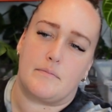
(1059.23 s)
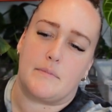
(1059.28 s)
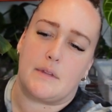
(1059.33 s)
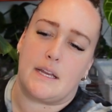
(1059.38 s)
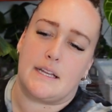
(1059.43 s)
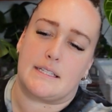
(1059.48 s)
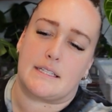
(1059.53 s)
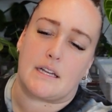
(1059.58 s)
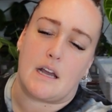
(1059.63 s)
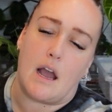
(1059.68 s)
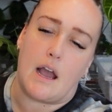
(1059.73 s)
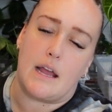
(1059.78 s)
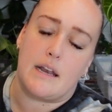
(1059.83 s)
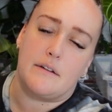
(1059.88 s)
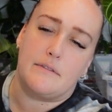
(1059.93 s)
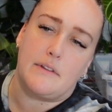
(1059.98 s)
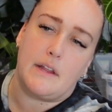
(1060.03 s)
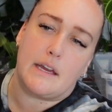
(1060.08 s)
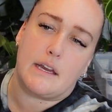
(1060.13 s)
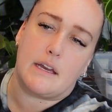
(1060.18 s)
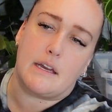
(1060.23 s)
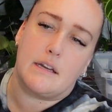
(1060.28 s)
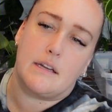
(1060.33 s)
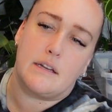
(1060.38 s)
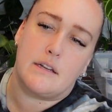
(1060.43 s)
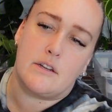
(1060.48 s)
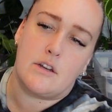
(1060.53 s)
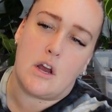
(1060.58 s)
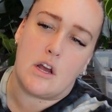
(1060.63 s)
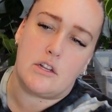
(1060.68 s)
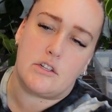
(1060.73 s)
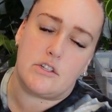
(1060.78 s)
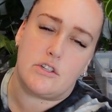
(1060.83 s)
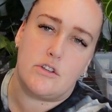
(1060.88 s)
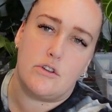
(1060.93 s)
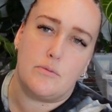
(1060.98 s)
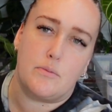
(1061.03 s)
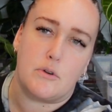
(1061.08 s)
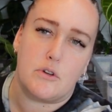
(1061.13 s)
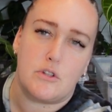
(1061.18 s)
It's kind of like, not
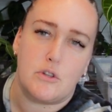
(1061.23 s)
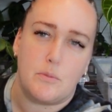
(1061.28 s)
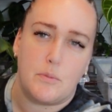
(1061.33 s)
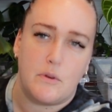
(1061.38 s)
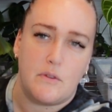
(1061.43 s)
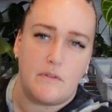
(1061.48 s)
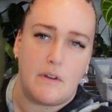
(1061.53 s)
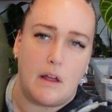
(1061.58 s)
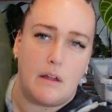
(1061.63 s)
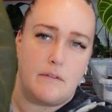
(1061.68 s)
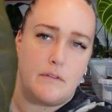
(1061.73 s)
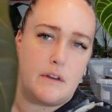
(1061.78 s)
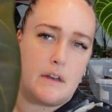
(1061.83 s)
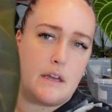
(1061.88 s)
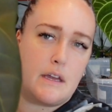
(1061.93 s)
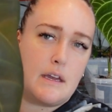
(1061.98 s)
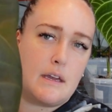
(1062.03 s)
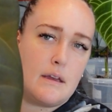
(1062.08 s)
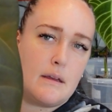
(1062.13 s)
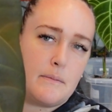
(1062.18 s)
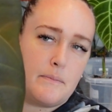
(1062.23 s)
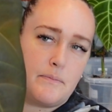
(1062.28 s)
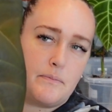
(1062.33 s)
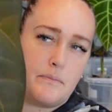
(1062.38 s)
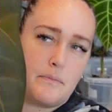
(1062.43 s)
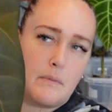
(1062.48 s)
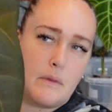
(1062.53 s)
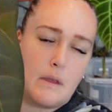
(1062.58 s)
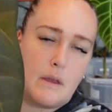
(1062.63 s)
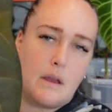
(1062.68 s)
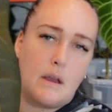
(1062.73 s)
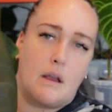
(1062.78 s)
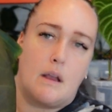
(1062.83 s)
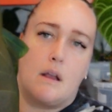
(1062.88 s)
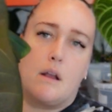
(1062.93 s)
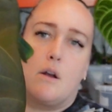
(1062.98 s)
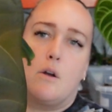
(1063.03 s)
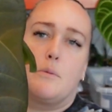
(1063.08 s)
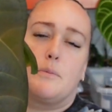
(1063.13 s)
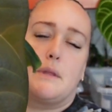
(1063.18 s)
super velvety.
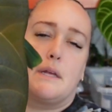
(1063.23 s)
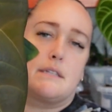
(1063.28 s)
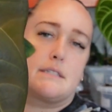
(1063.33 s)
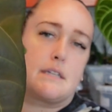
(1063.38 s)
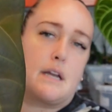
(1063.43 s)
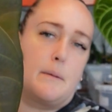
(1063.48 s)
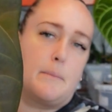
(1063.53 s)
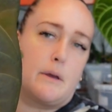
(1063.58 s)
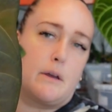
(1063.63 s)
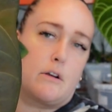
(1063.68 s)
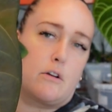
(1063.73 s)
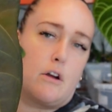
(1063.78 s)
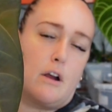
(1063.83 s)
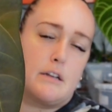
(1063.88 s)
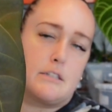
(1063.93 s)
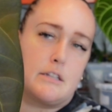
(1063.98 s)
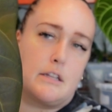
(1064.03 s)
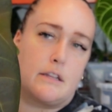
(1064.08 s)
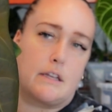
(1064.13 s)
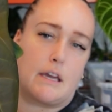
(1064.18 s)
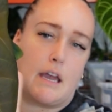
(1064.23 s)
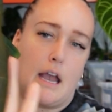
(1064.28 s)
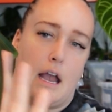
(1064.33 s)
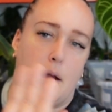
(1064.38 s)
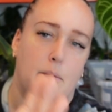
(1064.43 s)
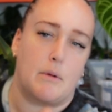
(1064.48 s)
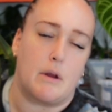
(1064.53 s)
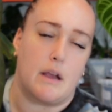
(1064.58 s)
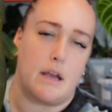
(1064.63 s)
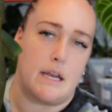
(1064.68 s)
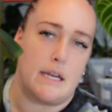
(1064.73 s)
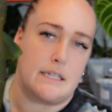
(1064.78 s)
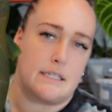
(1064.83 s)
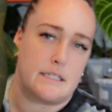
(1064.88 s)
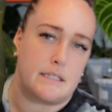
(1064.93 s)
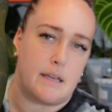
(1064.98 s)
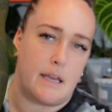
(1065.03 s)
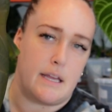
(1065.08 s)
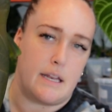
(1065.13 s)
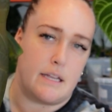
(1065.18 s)
Hope that's coming across on the camera.
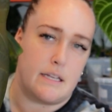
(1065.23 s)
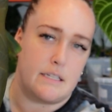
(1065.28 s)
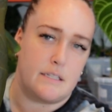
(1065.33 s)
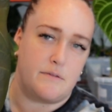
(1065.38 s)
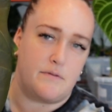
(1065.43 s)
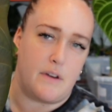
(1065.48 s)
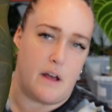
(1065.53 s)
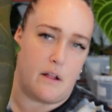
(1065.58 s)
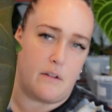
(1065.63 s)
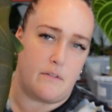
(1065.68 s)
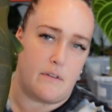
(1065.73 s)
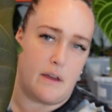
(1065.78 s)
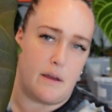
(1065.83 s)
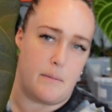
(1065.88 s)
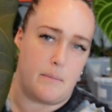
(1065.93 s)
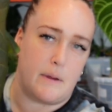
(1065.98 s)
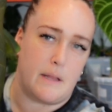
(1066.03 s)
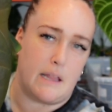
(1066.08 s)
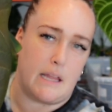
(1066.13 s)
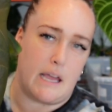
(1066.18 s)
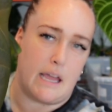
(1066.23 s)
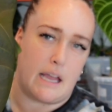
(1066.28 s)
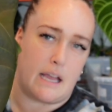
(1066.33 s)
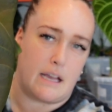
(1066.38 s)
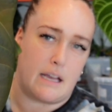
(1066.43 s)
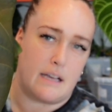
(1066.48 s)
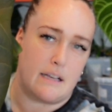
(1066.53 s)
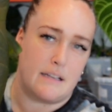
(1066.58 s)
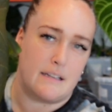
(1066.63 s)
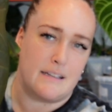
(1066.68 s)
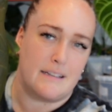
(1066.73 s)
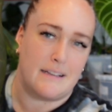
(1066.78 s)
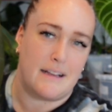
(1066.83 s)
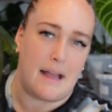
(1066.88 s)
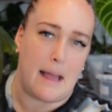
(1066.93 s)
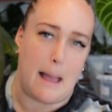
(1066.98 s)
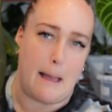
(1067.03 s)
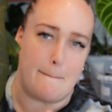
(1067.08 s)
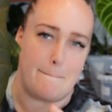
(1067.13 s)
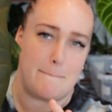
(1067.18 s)
It is velvet, but like
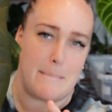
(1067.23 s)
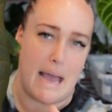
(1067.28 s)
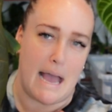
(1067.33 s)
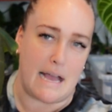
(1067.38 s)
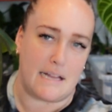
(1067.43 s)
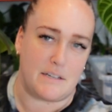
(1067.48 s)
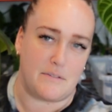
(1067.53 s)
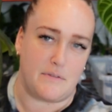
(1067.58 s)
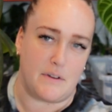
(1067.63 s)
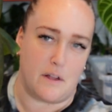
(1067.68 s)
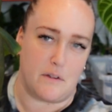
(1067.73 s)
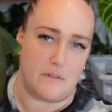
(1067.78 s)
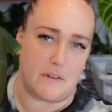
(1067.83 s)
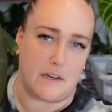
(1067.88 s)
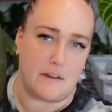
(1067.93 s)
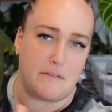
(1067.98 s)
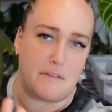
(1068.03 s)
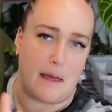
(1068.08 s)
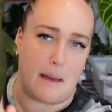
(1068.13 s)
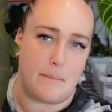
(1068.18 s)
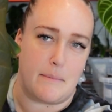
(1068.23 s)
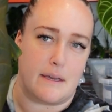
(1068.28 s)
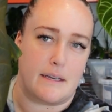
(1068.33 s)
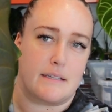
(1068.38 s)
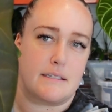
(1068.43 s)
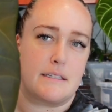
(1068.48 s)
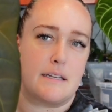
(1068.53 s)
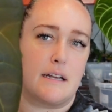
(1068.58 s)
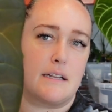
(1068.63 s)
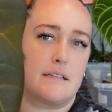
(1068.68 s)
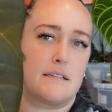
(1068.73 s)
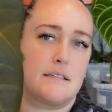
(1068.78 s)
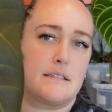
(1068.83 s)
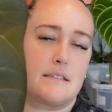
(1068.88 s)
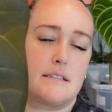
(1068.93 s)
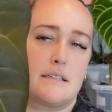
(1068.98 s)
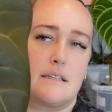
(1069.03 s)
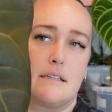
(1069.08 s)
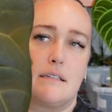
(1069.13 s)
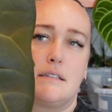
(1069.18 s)
a matte velvet, if that makes
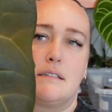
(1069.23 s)
sense.